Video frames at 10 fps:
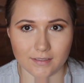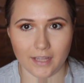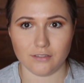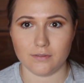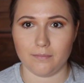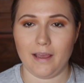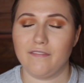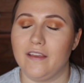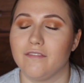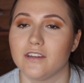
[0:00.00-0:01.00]
that's one of my
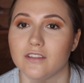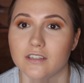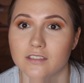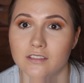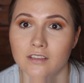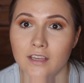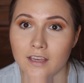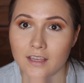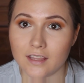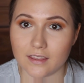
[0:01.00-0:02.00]
favorite looks
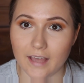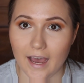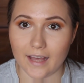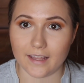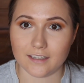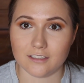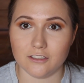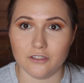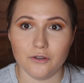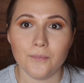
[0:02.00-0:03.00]
that I like
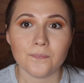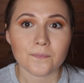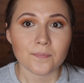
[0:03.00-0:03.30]
to do.